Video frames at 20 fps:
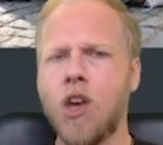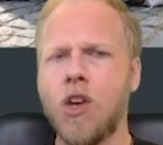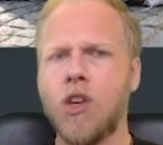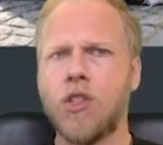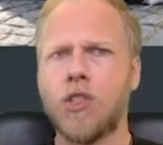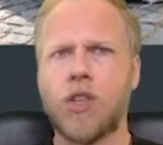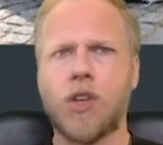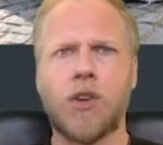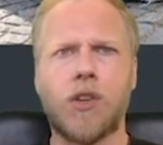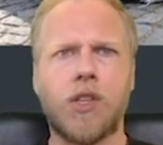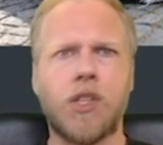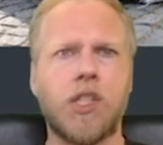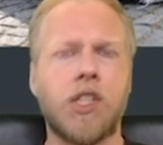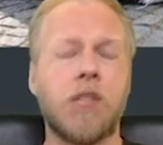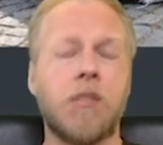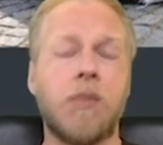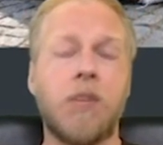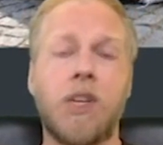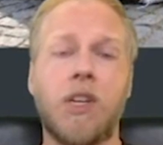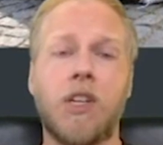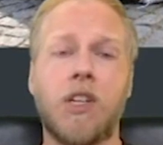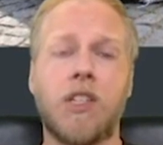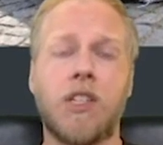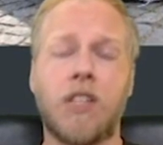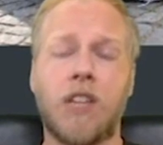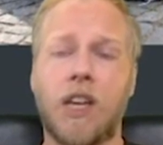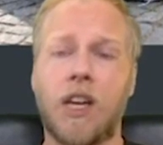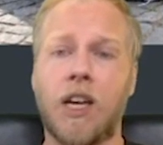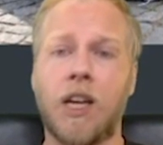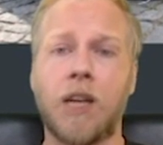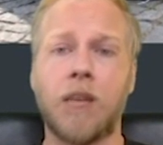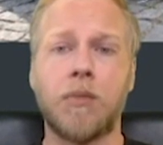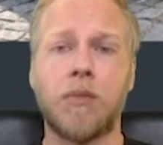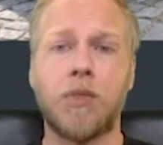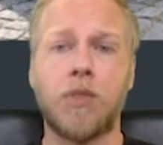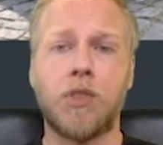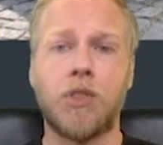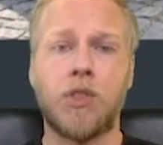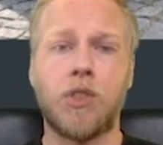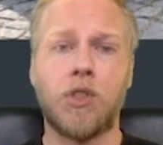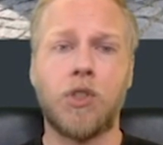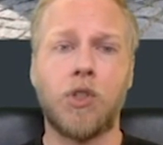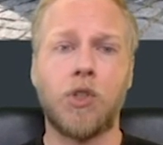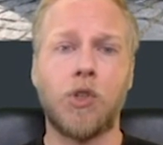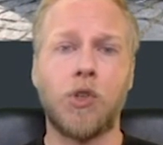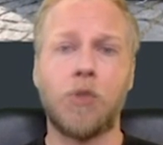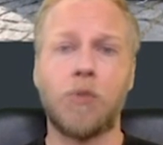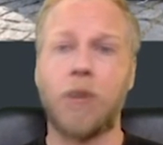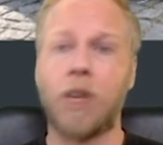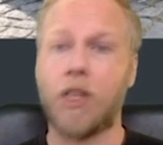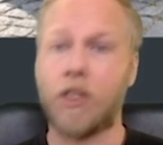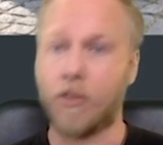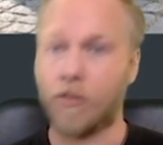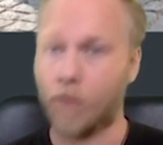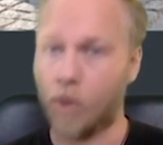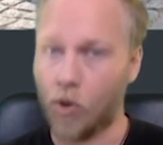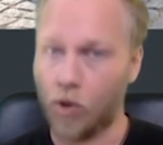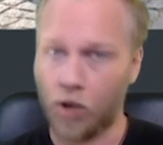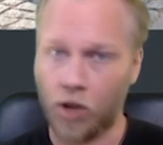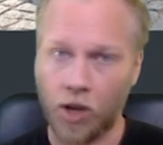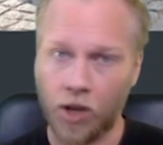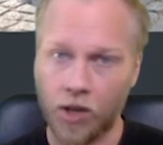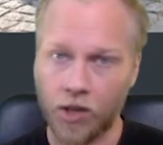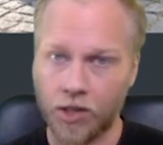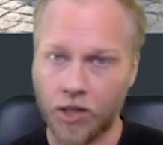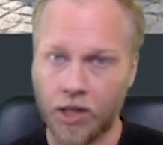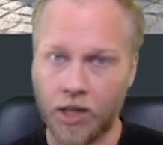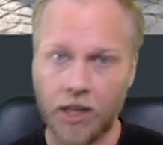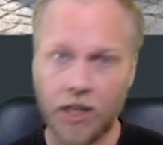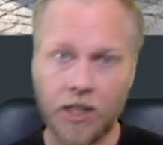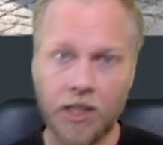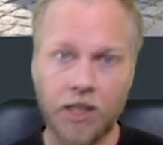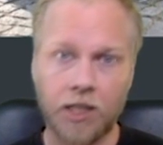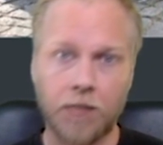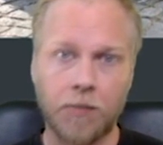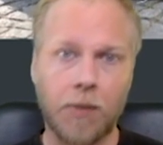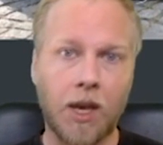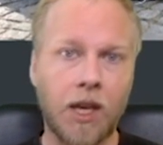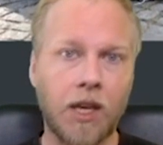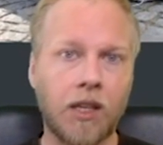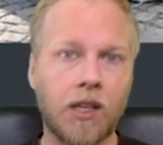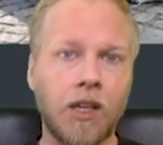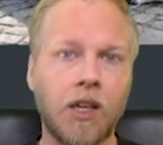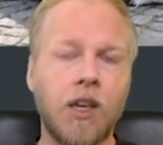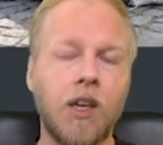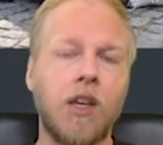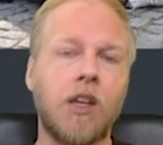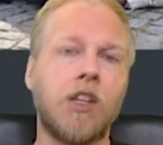So this can be a good time to make the phone calls that I need to make,